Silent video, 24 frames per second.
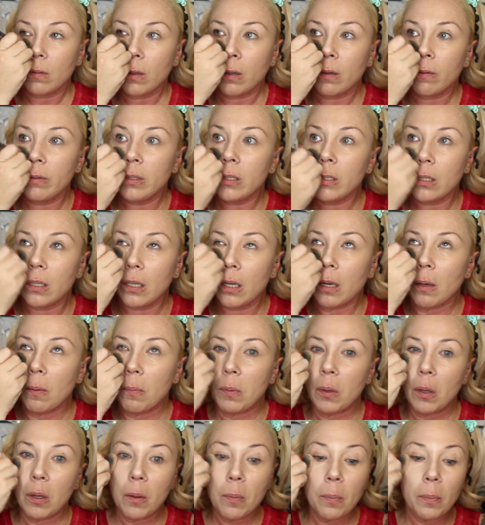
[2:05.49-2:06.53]
Obviously,
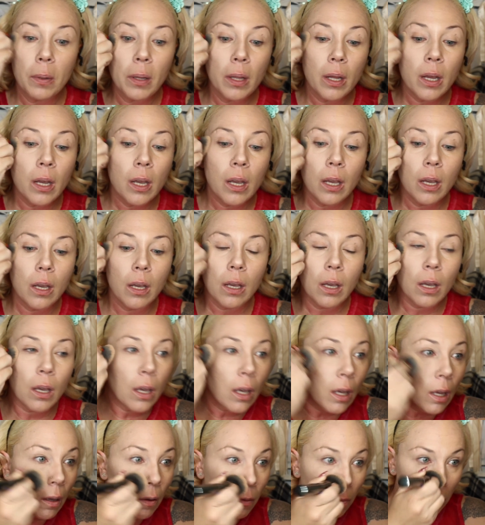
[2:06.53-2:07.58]
I'm applying
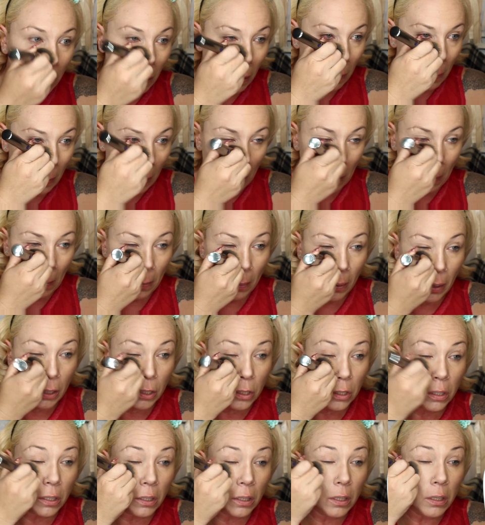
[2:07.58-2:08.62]
a fair amount of
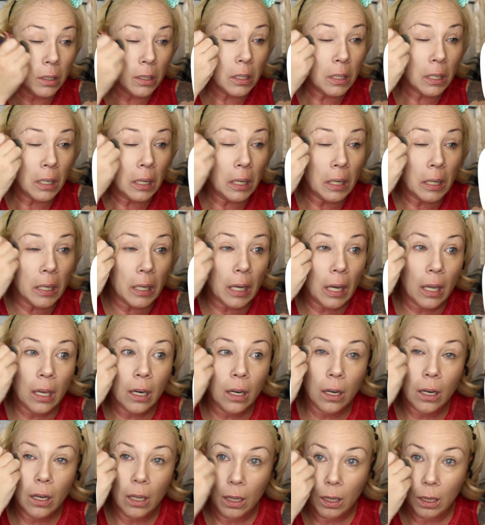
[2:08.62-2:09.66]
pressure to get
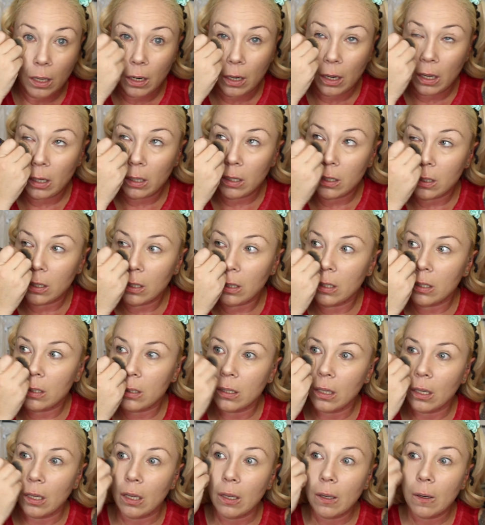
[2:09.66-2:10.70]
it into the
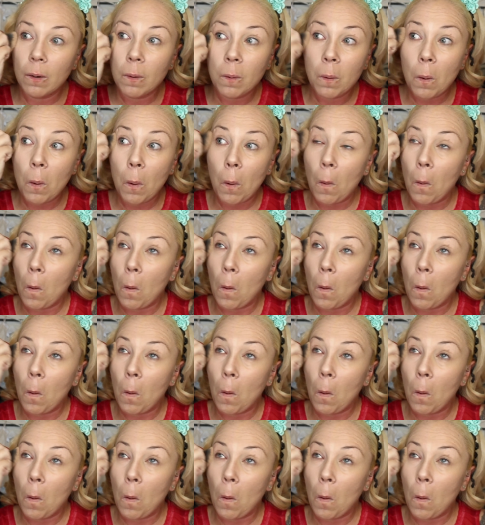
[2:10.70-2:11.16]
skin.